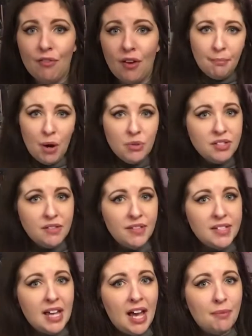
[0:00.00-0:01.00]
Most of the
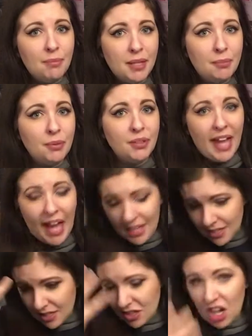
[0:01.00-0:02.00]
time, people
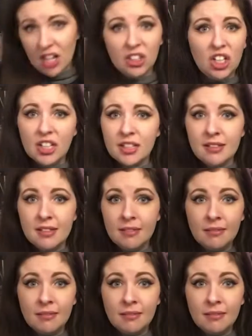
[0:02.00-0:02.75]
cast on looks.